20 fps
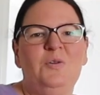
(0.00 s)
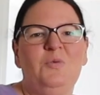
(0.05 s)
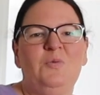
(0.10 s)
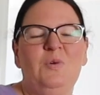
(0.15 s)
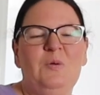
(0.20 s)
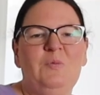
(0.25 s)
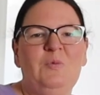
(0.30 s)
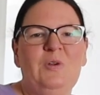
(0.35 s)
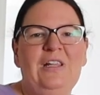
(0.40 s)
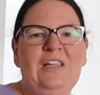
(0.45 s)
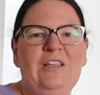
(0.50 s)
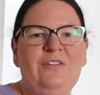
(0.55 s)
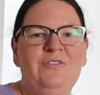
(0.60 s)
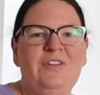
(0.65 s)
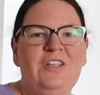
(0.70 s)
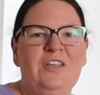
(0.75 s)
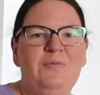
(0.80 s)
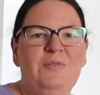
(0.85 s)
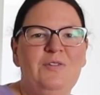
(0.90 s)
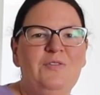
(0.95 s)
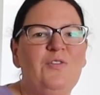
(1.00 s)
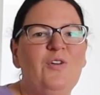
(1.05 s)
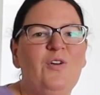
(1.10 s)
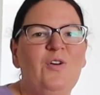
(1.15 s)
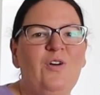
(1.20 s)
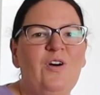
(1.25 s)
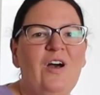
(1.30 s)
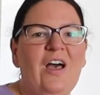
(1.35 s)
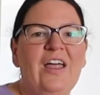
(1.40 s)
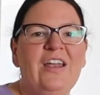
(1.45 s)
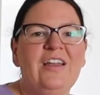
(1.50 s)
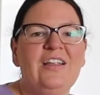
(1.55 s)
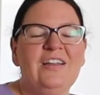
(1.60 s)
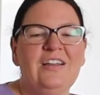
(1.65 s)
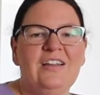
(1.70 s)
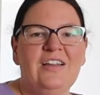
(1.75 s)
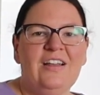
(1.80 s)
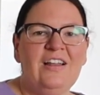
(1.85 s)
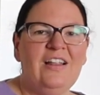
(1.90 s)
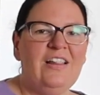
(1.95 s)
when we lived here before, and
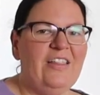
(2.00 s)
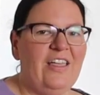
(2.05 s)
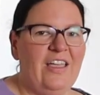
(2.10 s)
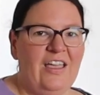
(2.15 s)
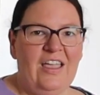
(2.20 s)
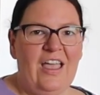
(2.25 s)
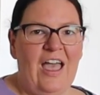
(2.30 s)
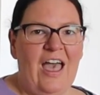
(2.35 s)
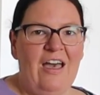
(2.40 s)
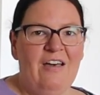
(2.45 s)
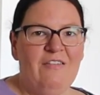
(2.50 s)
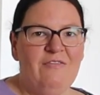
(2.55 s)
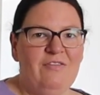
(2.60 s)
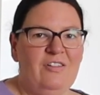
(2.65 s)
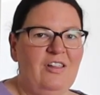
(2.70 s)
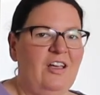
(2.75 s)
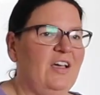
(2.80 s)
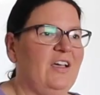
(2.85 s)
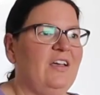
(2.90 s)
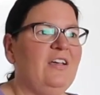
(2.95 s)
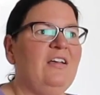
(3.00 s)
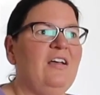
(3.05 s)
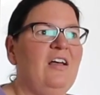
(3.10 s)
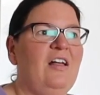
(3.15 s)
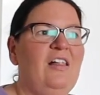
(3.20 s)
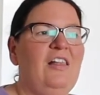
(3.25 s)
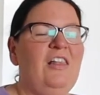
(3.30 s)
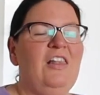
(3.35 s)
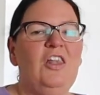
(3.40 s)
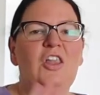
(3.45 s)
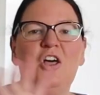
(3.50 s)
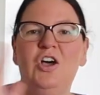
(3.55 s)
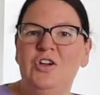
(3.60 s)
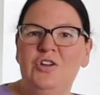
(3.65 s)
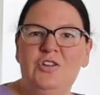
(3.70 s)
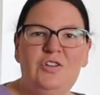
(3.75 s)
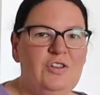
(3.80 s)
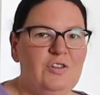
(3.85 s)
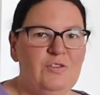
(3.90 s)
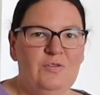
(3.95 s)
they have like
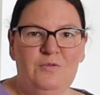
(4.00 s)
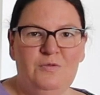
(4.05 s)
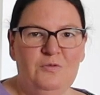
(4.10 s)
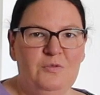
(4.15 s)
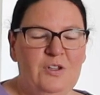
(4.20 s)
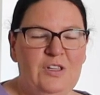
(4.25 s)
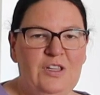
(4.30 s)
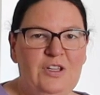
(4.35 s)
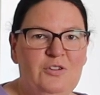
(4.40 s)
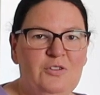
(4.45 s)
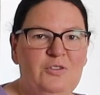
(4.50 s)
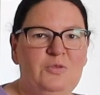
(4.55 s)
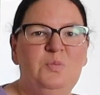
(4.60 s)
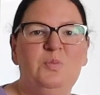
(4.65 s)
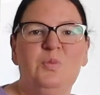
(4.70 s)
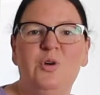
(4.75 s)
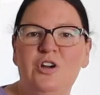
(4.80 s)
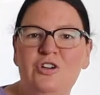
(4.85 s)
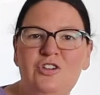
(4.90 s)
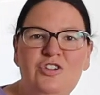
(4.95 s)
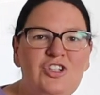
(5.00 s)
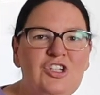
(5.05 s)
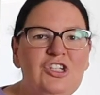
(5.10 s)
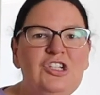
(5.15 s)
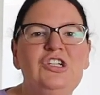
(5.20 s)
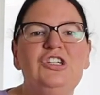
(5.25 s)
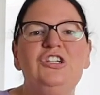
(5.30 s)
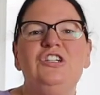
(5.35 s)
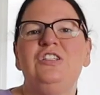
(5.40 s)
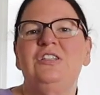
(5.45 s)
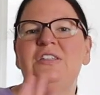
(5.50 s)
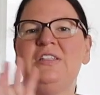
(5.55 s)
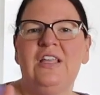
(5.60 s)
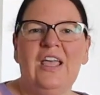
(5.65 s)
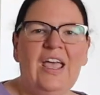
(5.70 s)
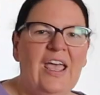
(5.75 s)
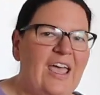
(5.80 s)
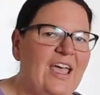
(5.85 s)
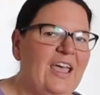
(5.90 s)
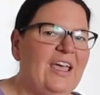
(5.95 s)
loads of really good produce,
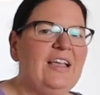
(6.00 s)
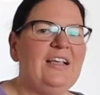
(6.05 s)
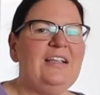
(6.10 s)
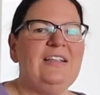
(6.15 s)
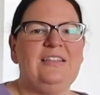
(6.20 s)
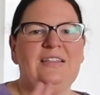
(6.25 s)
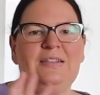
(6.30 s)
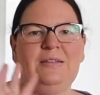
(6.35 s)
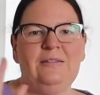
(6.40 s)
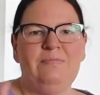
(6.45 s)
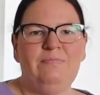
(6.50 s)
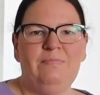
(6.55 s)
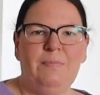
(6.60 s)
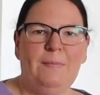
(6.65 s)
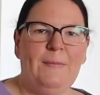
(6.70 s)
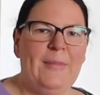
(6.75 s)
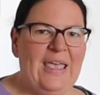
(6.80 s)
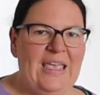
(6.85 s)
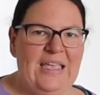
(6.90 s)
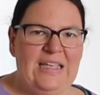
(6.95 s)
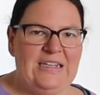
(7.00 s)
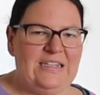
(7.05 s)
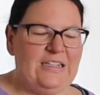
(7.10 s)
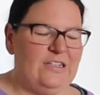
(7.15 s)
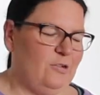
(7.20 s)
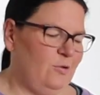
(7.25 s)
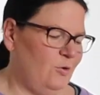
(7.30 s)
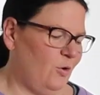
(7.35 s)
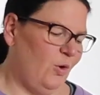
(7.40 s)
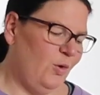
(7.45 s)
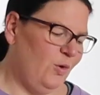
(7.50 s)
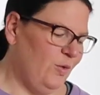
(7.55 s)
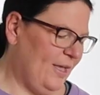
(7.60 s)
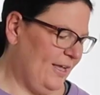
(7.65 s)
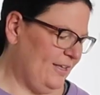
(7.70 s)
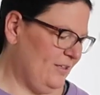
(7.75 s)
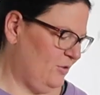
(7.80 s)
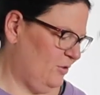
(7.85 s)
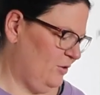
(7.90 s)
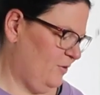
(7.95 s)
eggs, meat, all
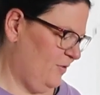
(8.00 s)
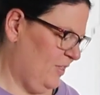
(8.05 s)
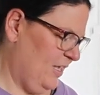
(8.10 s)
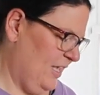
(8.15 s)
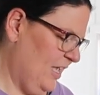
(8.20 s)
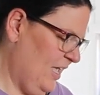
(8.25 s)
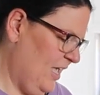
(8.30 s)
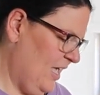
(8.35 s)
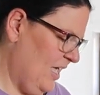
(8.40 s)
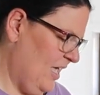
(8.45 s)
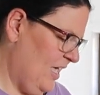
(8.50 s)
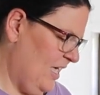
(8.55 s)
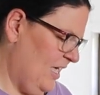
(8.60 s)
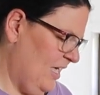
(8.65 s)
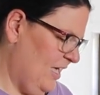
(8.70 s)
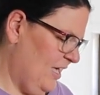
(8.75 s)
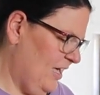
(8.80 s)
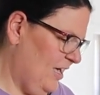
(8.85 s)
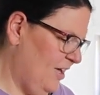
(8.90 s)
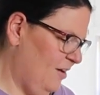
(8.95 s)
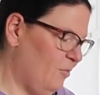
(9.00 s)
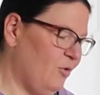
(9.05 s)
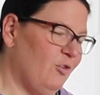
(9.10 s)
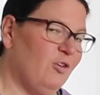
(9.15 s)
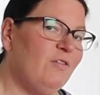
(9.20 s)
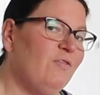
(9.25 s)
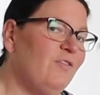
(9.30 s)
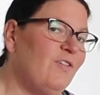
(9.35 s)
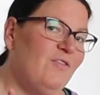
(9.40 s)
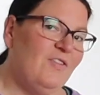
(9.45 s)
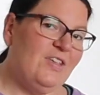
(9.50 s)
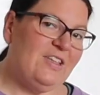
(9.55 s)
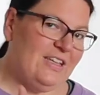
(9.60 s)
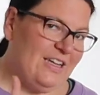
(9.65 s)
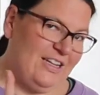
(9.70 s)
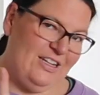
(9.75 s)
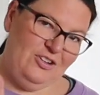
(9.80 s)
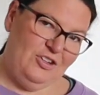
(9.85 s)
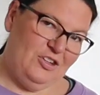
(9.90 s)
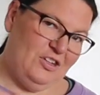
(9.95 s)
that sort of thing. Or if you're
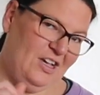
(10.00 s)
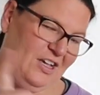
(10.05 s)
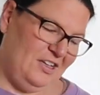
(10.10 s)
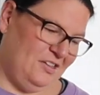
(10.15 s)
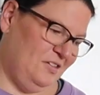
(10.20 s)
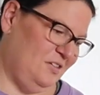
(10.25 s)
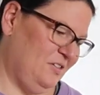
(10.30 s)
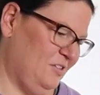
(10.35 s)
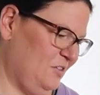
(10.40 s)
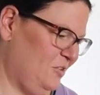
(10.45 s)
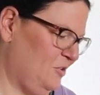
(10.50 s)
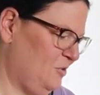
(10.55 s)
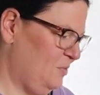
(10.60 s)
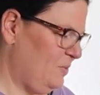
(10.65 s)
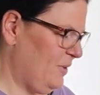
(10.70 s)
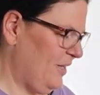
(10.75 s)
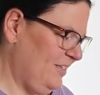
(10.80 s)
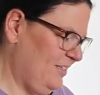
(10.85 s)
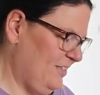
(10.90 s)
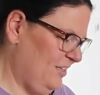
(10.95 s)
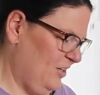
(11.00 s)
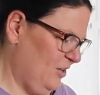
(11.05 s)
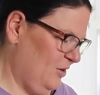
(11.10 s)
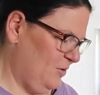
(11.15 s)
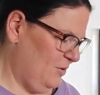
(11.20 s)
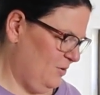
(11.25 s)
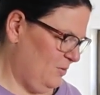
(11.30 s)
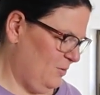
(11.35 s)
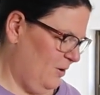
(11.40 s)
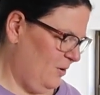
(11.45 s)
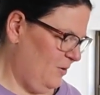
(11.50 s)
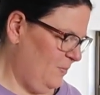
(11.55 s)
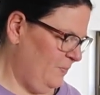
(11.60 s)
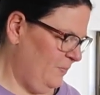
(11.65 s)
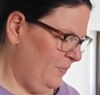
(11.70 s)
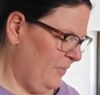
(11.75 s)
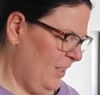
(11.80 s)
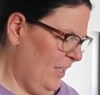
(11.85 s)
visiting Newcastle, it's a cool place to go as well.